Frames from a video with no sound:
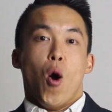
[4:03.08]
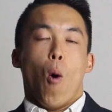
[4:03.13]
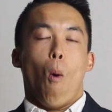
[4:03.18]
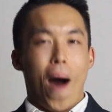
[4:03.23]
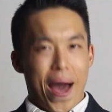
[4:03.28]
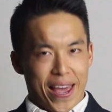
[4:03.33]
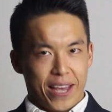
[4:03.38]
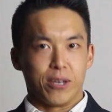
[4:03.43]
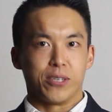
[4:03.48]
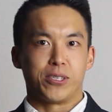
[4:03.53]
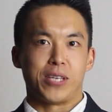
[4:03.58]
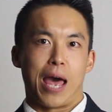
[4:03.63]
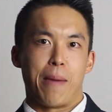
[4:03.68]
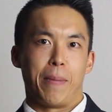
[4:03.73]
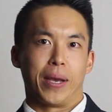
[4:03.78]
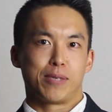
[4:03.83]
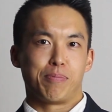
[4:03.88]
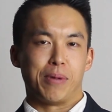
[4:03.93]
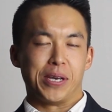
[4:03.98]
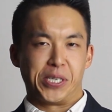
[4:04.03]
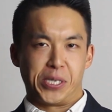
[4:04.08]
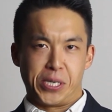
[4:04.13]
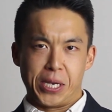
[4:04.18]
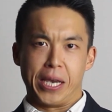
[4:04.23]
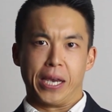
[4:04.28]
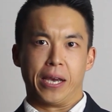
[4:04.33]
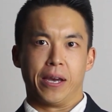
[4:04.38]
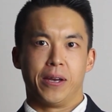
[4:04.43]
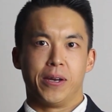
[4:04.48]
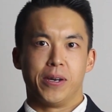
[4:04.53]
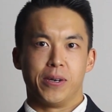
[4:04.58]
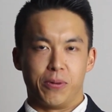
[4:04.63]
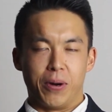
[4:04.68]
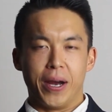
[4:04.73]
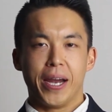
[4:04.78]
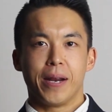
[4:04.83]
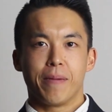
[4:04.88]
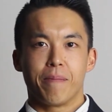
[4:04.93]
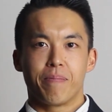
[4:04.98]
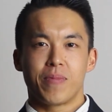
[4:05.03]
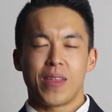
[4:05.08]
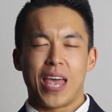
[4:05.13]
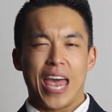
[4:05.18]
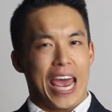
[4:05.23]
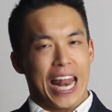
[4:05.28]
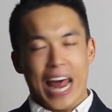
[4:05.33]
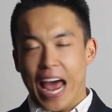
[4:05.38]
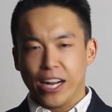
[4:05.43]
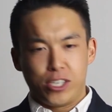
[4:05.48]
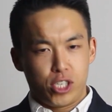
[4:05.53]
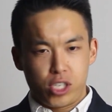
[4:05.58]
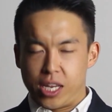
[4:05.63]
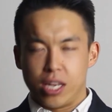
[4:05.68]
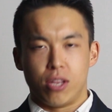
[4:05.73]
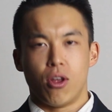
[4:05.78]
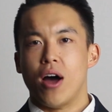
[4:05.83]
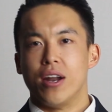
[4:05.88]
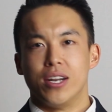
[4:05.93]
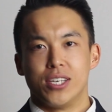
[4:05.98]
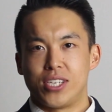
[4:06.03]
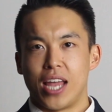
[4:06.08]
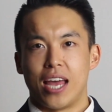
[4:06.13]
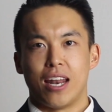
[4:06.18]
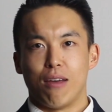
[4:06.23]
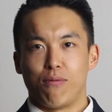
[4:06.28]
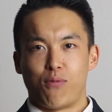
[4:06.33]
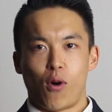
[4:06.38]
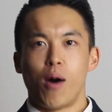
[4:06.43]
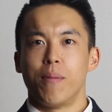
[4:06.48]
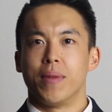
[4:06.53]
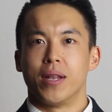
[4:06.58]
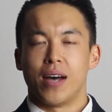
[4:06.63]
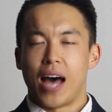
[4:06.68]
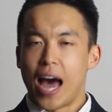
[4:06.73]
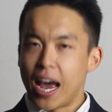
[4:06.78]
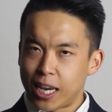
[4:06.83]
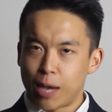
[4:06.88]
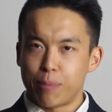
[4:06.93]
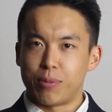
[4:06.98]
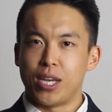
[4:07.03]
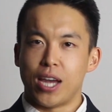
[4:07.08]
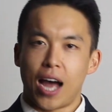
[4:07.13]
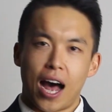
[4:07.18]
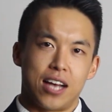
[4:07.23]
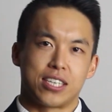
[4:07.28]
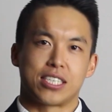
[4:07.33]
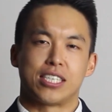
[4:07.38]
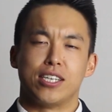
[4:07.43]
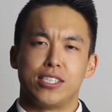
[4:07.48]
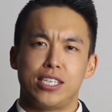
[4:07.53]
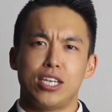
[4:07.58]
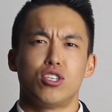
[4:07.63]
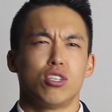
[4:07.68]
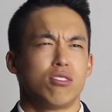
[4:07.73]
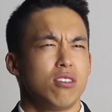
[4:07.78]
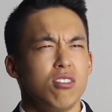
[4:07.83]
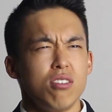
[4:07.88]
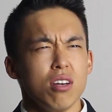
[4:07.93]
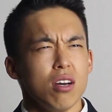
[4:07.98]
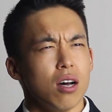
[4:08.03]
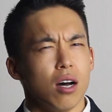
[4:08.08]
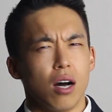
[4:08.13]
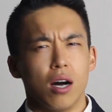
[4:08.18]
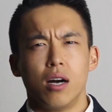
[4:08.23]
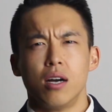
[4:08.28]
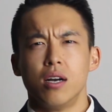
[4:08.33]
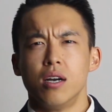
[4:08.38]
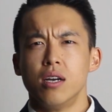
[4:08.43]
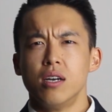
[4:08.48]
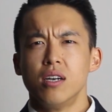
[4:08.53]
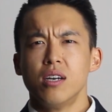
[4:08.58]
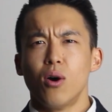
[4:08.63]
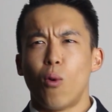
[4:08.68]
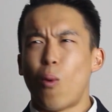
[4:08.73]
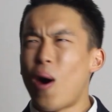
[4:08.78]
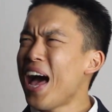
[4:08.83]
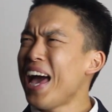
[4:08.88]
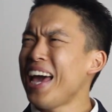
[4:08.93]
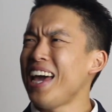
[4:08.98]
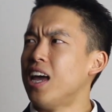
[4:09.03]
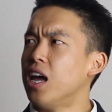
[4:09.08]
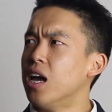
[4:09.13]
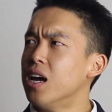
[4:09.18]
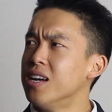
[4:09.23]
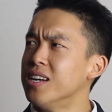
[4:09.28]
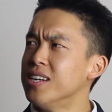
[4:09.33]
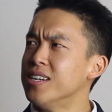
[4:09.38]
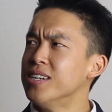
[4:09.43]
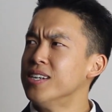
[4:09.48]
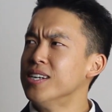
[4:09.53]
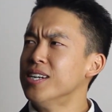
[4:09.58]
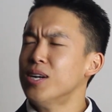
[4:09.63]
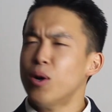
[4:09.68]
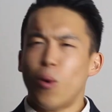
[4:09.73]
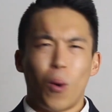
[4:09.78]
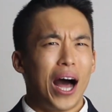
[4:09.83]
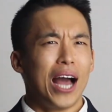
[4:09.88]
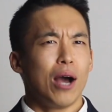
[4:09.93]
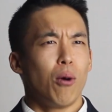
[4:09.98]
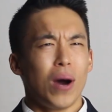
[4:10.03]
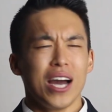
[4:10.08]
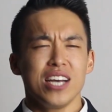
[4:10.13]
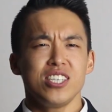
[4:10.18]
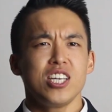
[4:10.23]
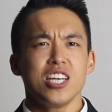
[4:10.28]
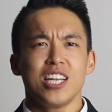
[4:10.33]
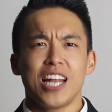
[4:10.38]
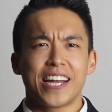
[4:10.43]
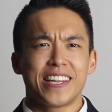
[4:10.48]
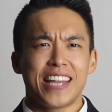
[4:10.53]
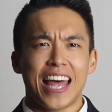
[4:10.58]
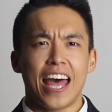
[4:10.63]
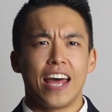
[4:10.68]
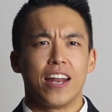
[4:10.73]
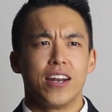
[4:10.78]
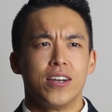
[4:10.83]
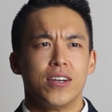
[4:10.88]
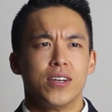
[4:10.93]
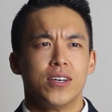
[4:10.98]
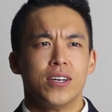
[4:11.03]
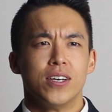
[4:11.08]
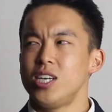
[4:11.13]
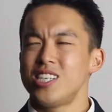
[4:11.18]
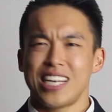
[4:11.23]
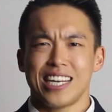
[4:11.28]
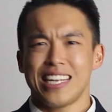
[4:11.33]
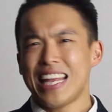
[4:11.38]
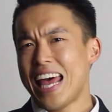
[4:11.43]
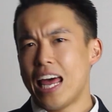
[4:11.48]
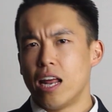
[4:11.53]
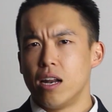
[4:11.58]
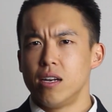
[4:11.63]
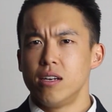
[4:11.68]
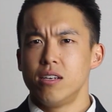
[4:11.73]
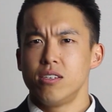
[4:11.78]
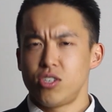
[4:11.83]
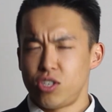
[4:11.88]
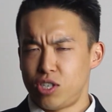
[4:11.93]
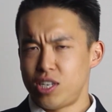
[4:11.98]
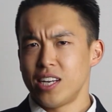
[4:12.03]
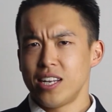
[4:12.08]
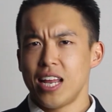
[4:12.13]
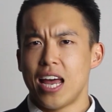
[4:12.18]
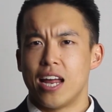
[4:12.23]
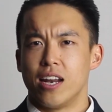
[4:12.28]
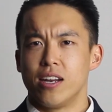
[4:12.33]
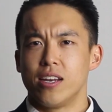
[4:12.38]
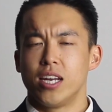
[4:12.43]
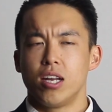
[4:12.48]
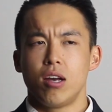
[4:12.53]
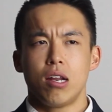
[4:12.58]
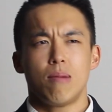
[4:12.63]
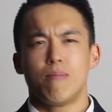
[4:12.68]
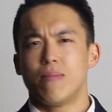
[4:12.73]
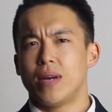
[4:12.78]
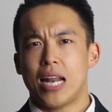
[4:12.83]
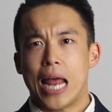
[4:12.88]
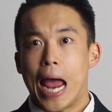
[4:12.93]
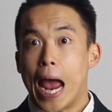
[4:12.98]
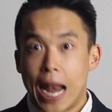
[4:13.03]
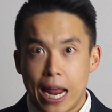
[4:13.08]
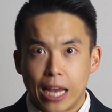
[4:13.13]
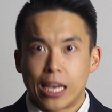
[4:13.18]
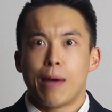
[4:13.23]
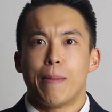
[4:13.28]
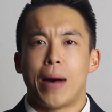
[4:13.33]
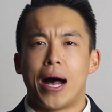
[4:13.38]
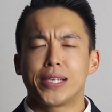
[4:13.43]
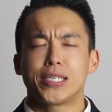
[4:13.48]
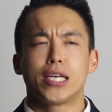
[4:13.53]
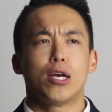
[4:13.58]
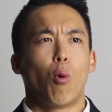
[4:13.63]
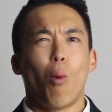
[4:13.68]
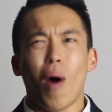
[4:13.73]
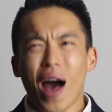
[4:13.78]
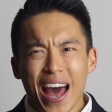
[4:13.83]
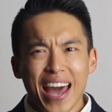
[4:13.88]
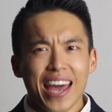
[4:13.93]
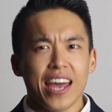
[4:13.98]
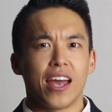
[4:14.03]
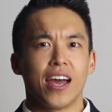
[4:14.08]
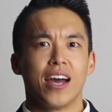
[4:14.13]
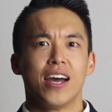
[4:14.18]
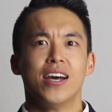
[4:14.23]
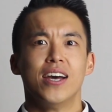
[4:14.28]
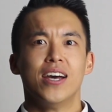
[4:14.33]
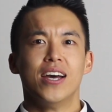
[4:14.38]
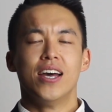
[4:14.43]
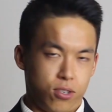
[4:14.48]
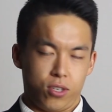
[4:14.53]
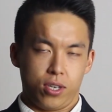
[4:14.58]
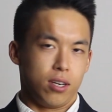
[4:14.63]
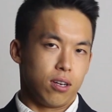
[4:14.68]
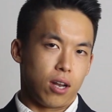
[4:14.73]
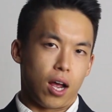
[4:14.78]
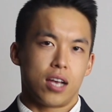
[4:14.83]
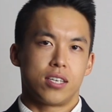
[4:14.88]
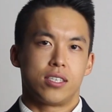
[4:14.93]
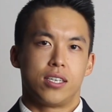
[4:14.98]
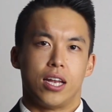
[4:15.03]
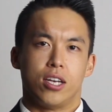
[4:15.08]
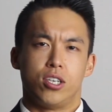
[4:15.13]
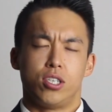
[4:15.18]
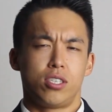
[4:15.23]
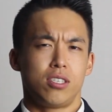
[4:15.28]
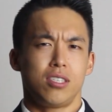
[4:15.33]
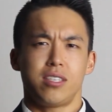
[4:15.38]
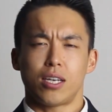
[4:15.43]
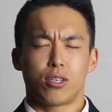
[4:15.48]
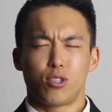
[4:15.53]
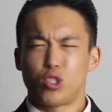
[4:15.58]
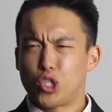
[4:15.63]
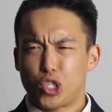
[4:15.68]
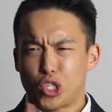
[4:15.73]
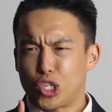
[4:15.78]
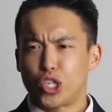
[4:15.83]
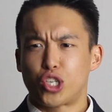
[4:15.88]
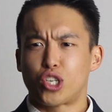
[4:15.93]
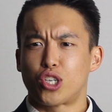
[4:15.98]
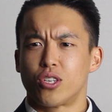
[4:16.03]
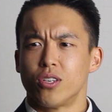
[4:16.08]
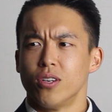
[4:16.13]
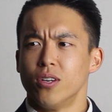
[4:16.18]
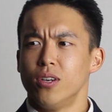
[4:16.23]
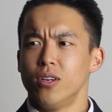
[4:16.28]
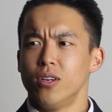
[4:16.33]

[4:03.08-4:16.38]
Y equals to mx plus c, right? And I just did not understand that formula. I kept asking the teacher, why? Why is it like that? It's like that. It's just like that. And I kept asking, why? She lost it. She's like, shh,